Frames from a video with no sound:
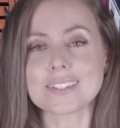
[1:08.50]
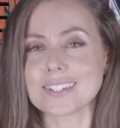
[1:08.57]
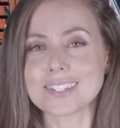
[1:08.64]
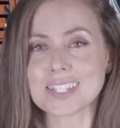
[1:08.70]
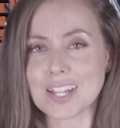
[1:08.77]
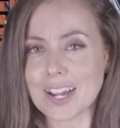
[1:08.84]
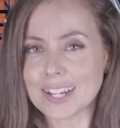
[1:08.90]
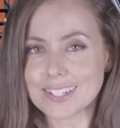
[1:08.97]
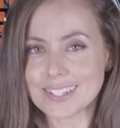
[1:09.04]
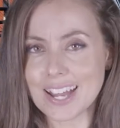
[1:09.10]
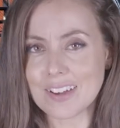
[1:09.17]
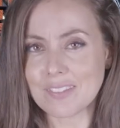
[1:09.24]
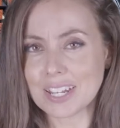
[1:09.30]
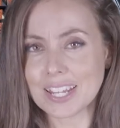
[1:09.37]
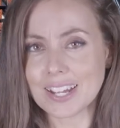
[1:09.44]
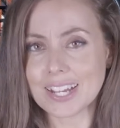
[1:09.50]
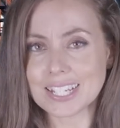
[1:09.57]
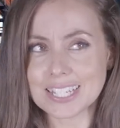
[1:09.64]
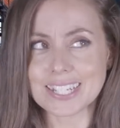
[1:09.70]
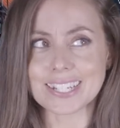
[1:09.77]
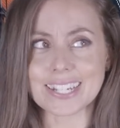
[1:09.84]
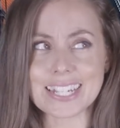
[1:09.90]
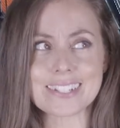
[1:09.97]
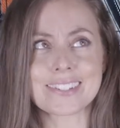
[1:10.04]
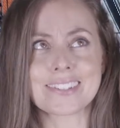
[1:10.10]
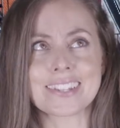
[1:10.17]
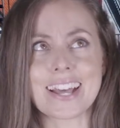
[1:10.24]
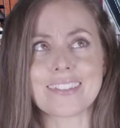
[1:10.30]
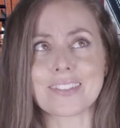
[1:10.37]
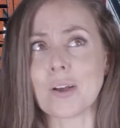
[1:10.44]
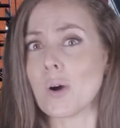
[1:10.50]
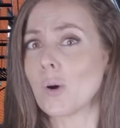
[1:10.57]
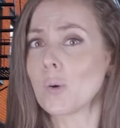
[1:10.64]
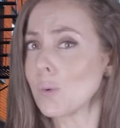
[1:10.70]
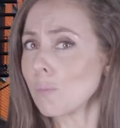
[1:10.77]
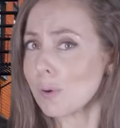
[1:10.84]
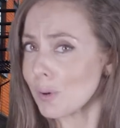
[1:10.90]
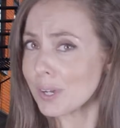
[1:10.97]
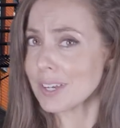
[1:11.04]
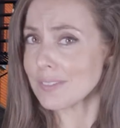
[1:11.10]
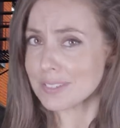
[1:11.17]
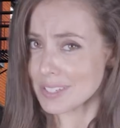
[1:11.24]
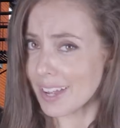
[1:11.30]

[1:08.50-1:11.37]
doesn't science have any idea? Isn't that the whole point of